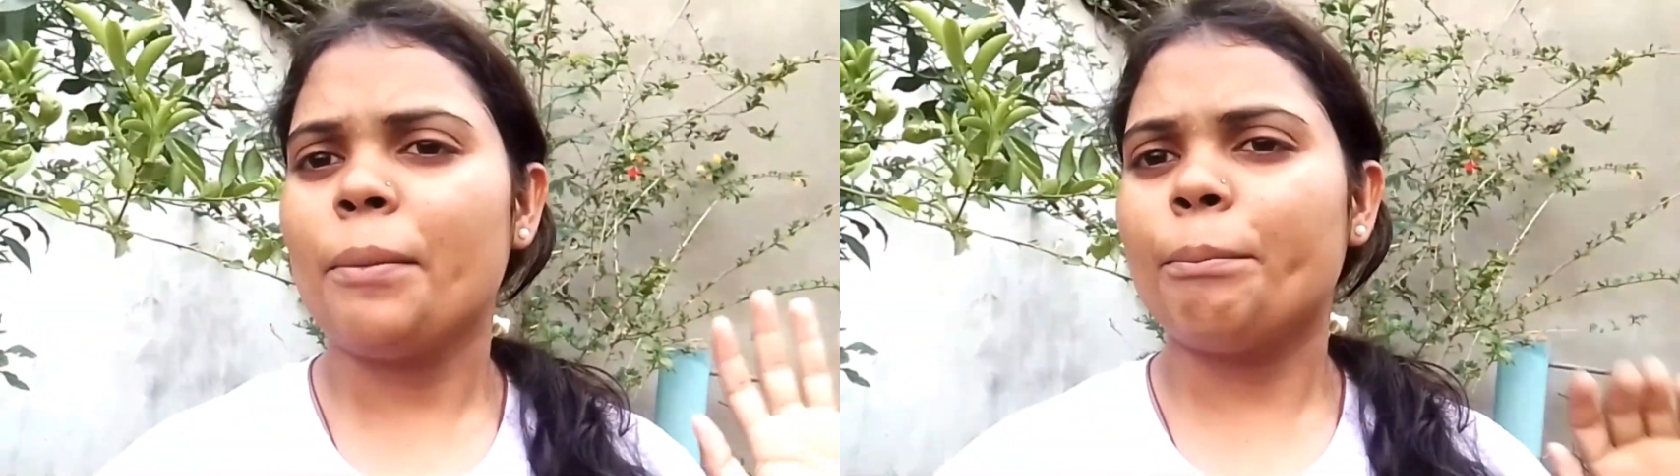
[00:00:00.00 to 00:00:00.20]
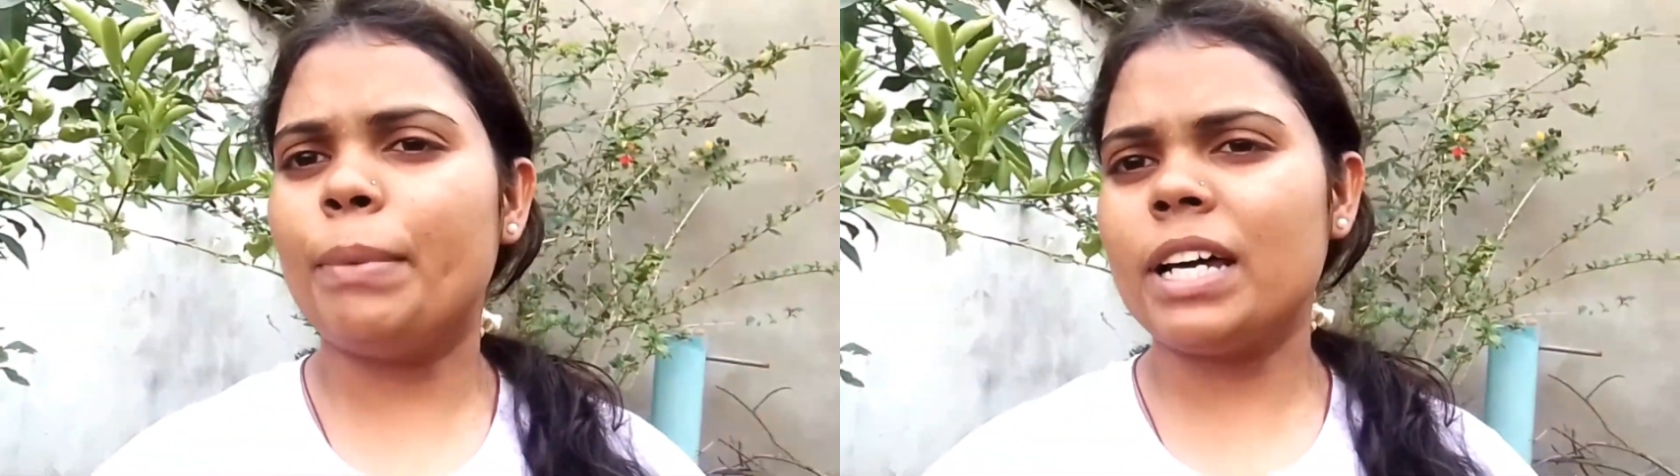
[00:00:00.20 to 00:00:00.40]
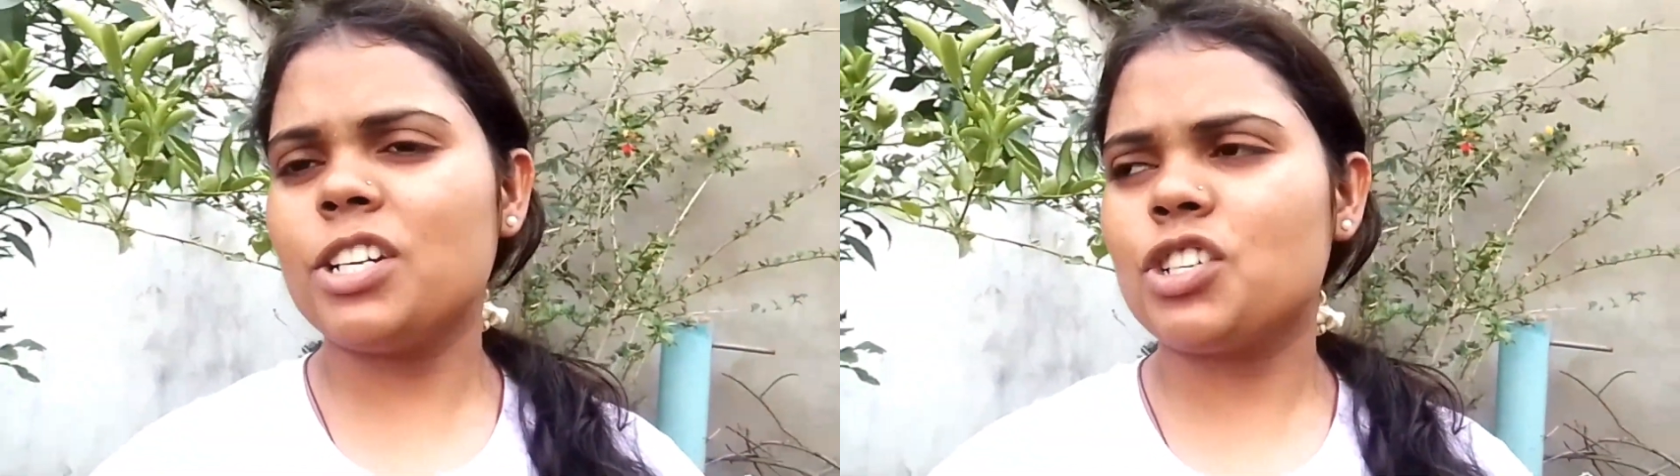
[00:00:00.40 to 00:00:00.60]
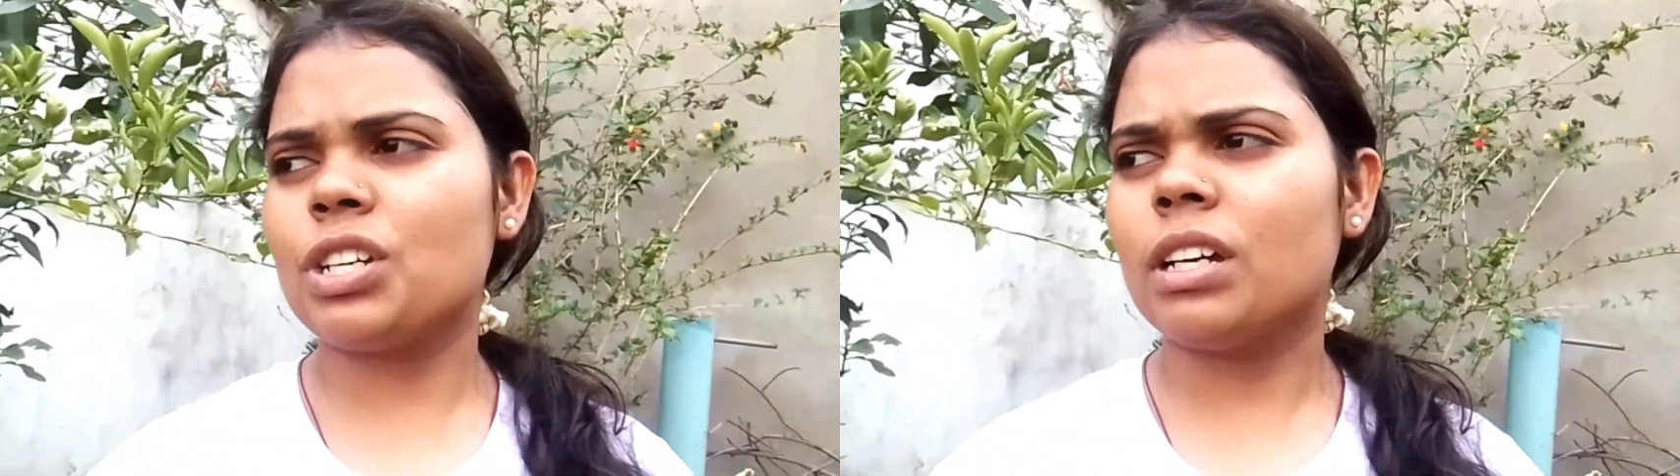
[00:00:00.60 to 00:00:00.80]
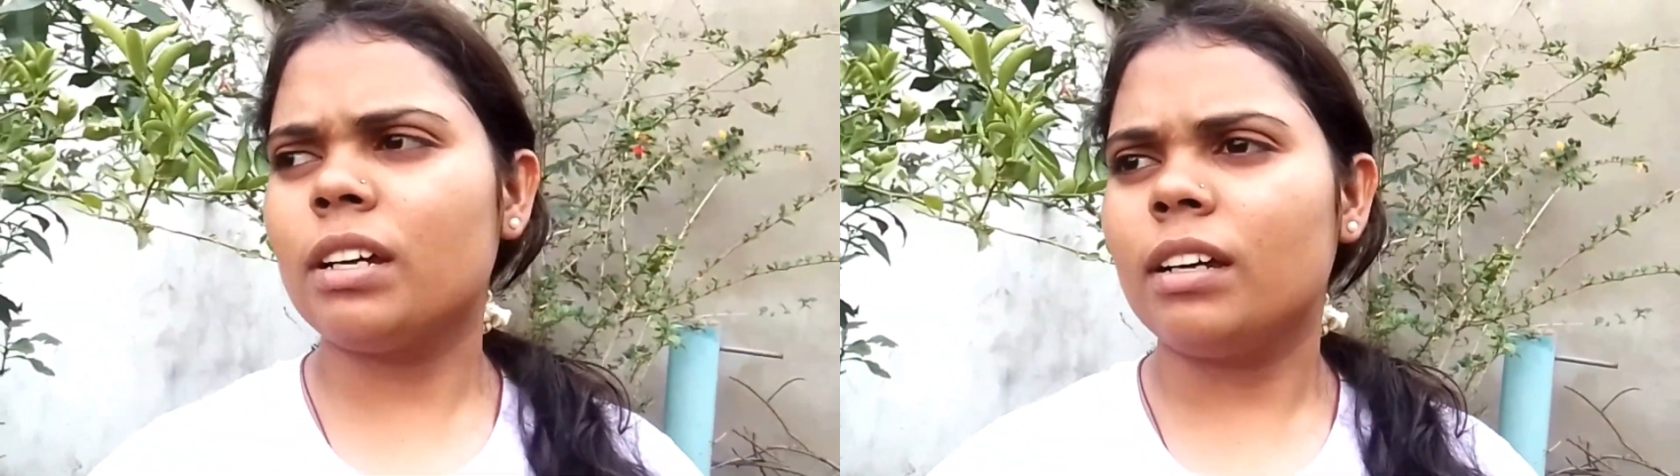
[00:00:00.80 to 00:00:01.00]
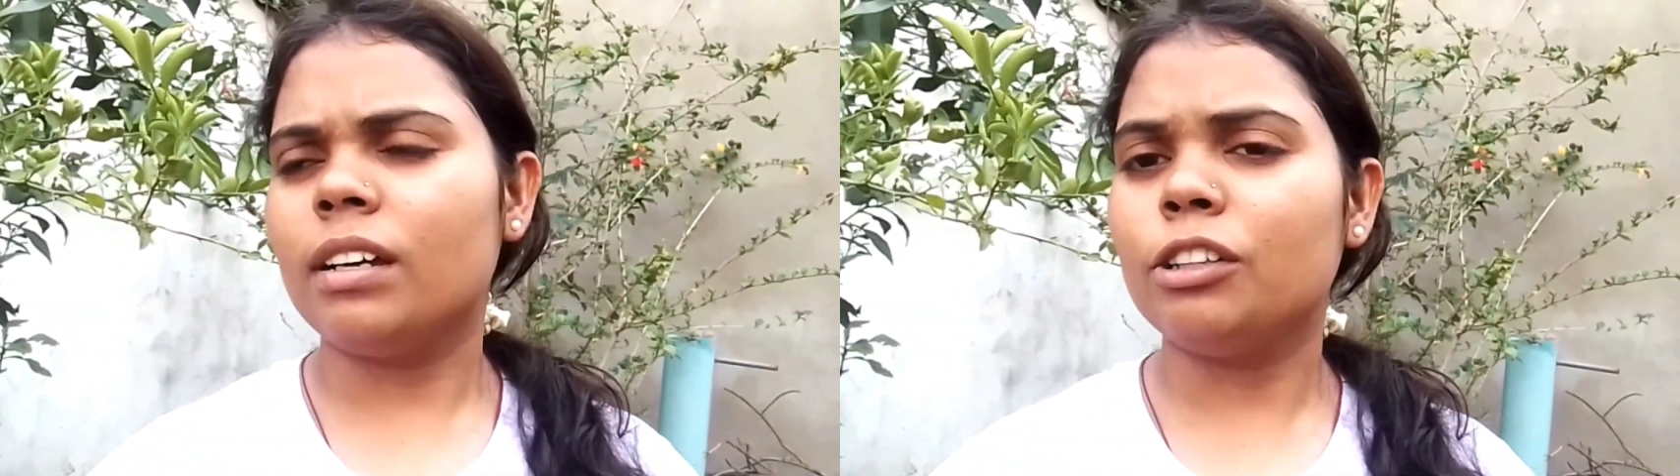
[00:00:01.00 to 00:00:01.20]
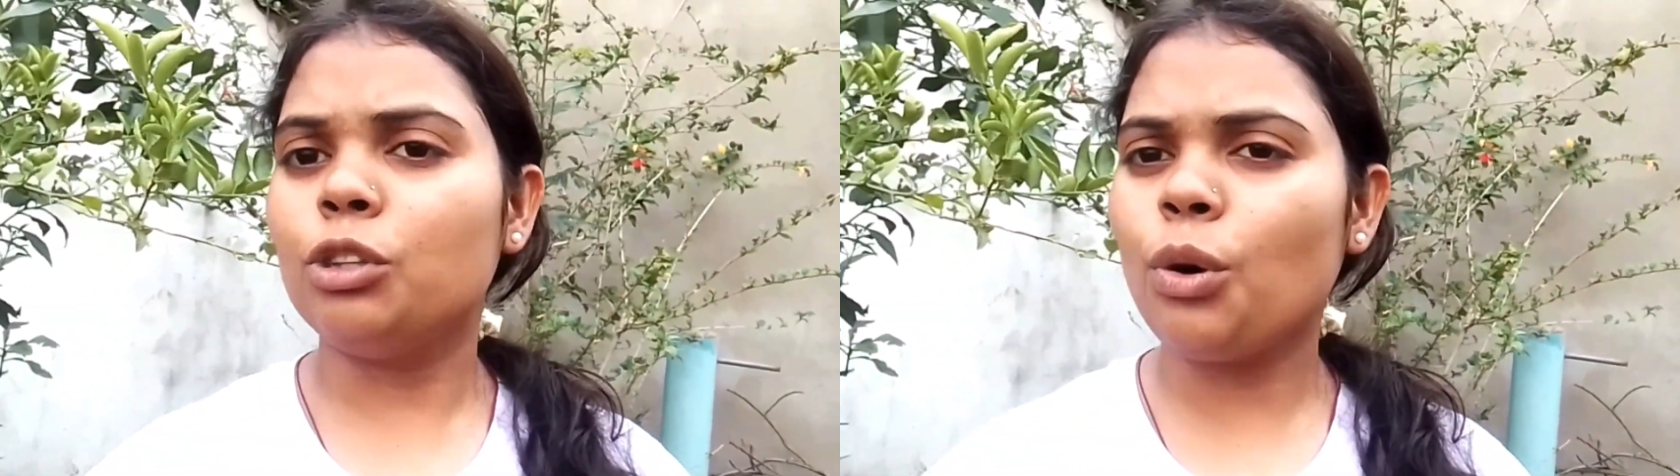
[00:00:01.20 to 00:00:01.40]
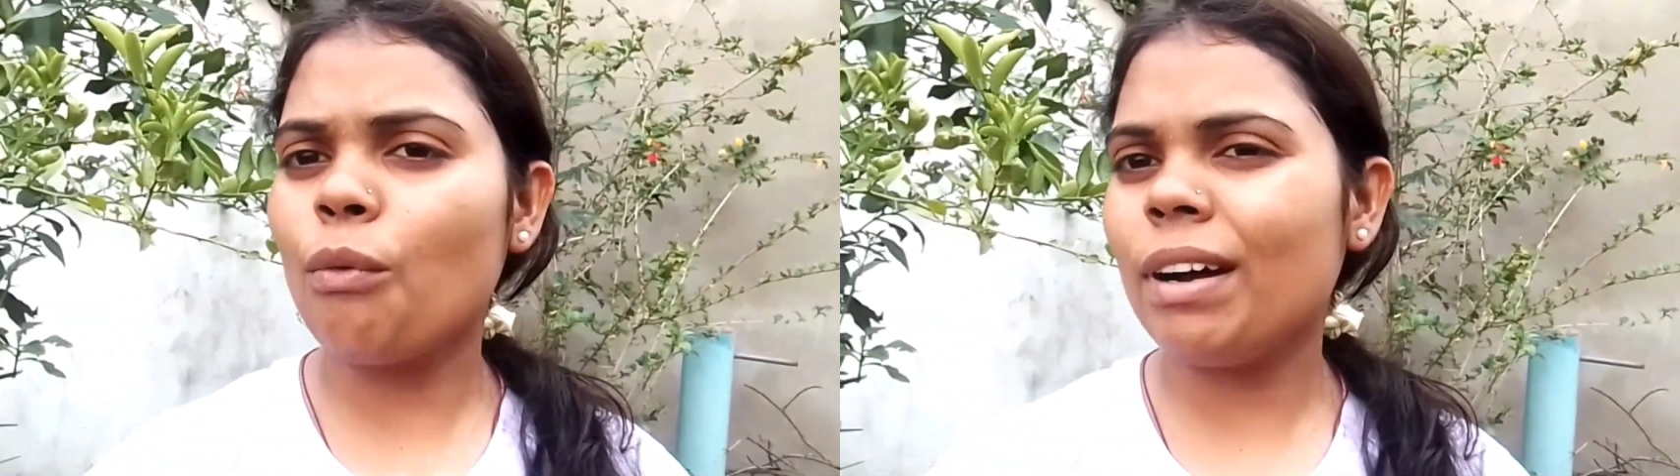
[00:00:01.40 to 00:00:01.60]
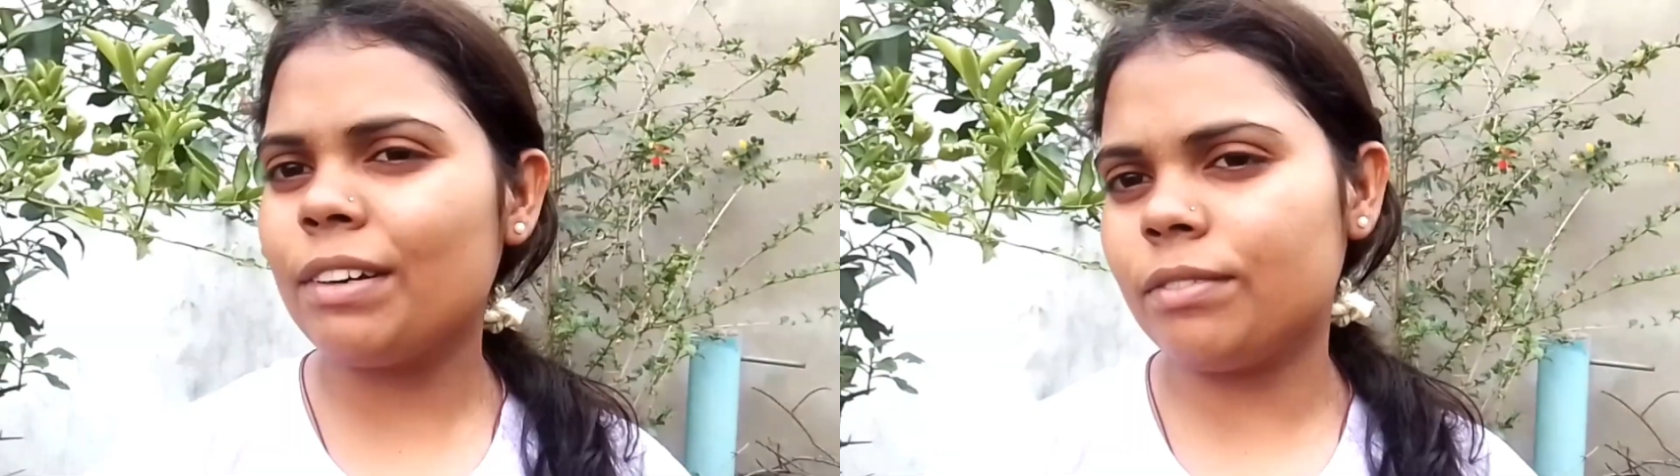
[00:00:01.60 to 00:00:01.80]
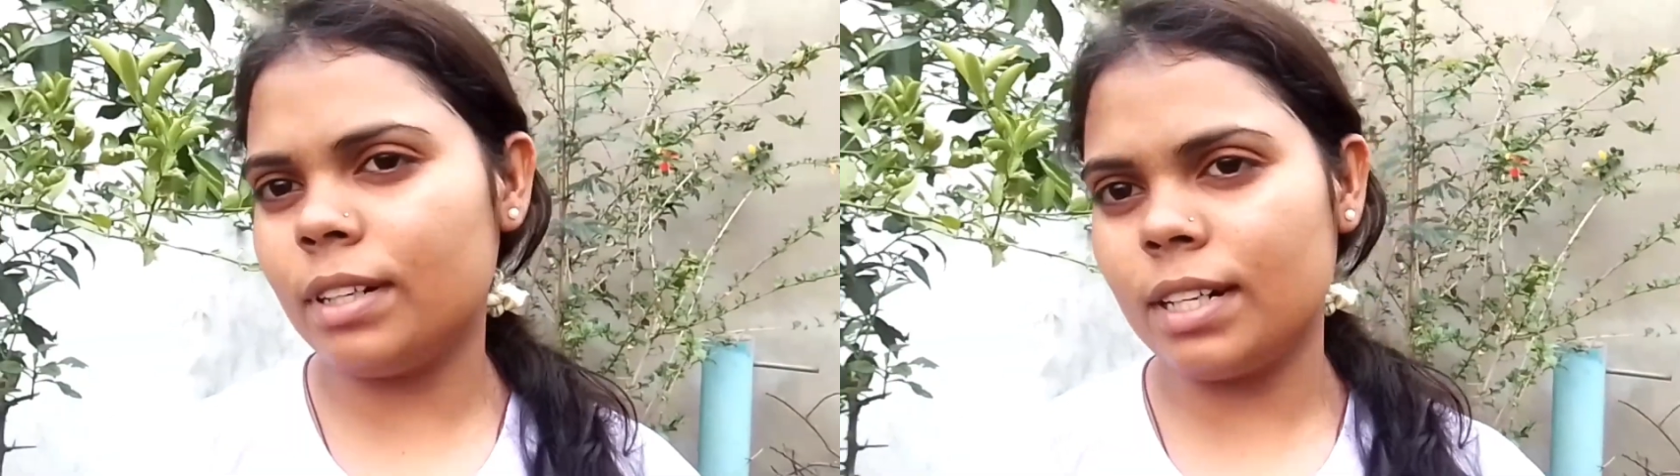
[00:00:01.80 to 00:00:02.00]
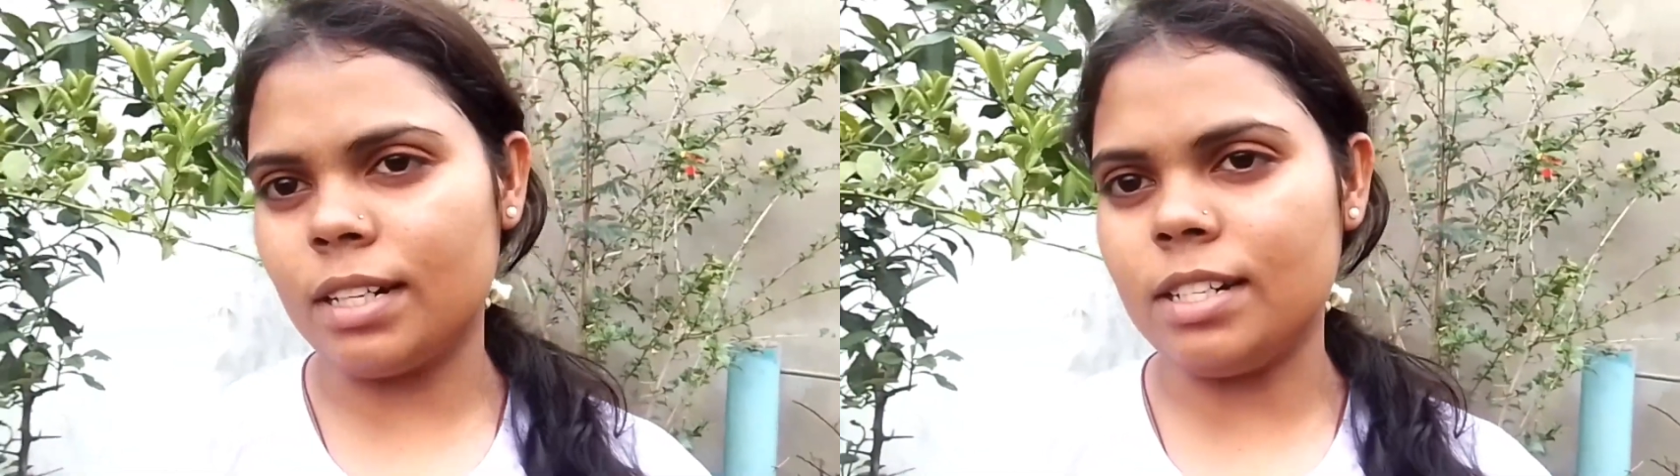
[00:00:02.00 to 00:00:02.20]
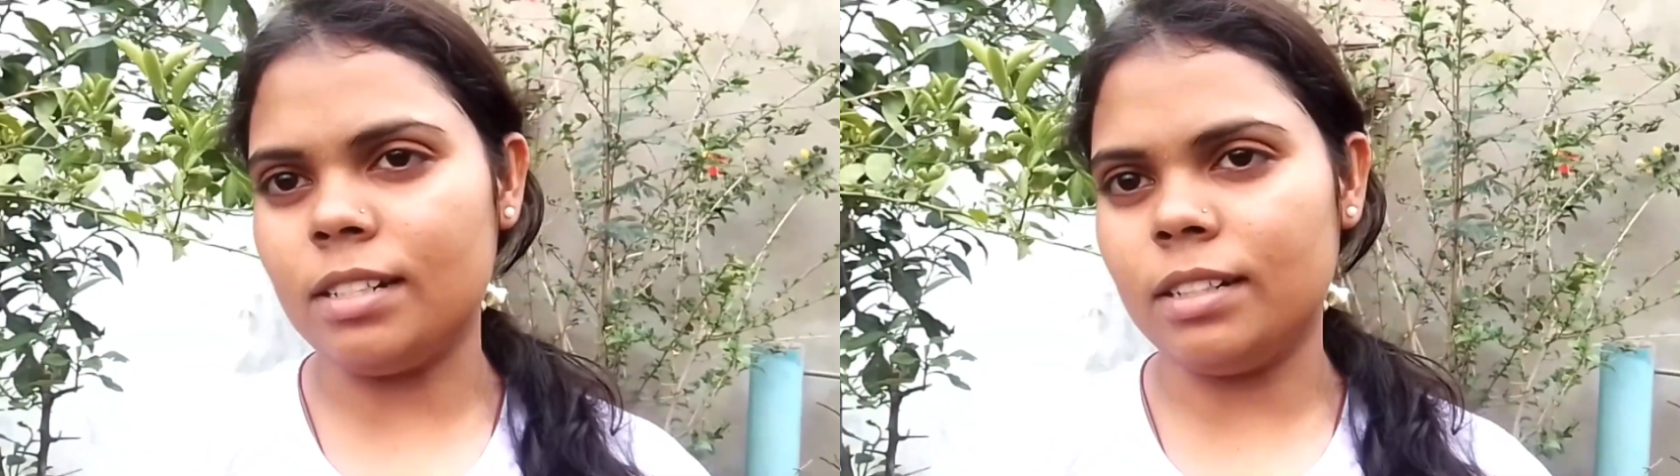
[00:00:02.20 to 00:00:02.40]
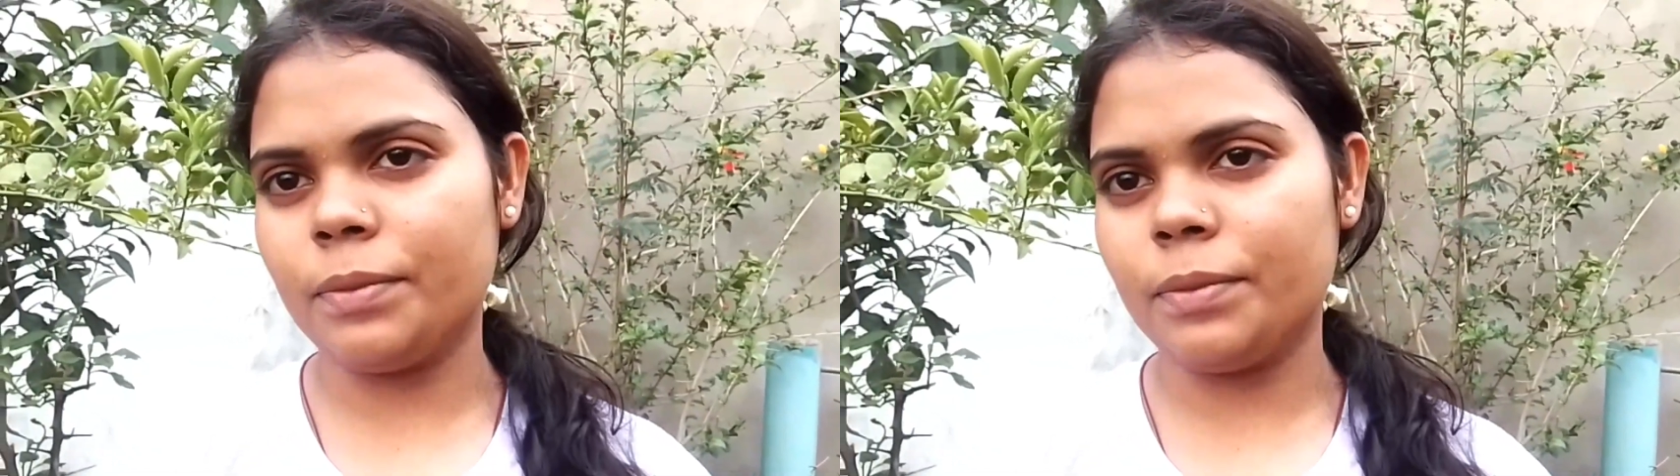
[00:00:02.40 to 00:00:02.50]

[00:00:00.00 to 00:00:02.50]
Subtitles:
but no one worked.